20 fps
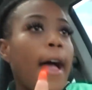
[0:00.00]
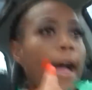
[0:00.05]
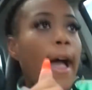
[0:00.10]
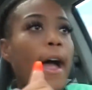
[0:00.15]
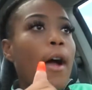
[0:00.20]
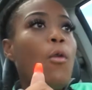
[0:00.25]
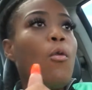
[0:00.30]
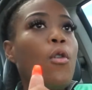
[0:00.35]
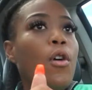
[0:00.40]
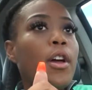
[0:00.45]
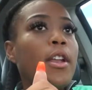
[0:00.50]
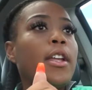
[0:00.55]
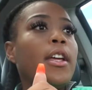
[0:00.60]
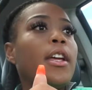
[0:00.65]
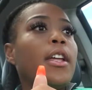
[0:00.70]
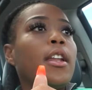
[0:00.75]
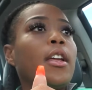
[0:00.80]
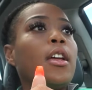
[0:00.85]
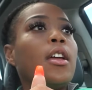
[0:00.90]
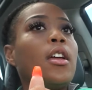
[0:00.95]
I
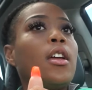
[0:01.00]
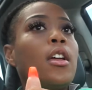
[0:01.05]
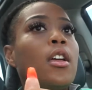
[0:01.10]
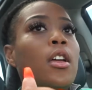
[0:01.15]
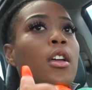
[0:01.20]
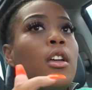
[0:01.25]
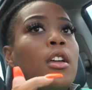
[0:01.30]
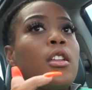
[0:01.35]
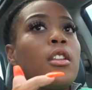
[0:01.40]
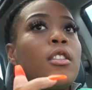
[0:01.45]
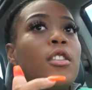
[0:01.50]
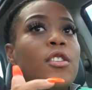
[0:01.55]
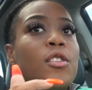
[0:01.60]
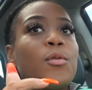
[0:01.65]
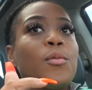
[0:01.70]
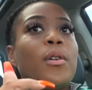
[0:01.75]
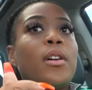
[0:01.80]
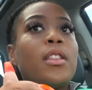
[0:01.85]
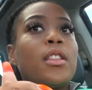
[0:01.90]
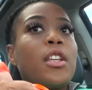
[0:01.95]
wanted this
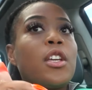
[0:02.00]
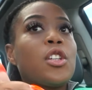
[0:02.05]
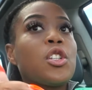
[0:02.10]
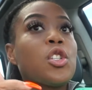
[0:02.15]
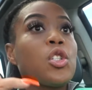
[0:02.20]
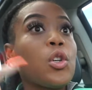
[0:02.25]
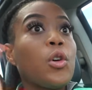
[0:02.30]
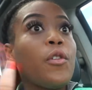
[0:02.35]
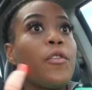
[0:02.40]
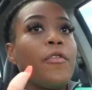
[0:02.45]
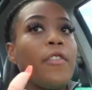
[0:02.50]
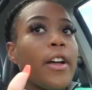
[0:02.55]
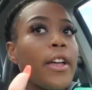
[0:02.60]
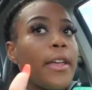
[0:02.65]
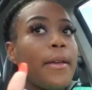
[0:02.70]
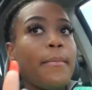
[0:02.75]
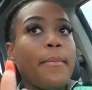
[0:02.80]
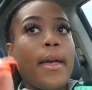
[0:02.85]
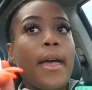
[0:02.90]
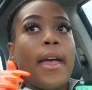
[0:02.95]
one thing so
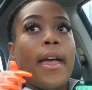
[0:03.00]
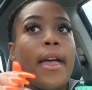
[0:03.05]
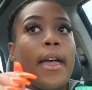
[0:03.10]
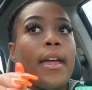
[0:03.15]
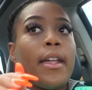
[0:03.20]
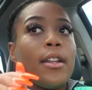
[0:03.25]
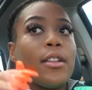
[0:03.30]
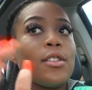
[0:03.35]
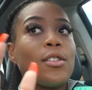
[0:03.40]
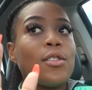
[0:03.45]
fucking bad,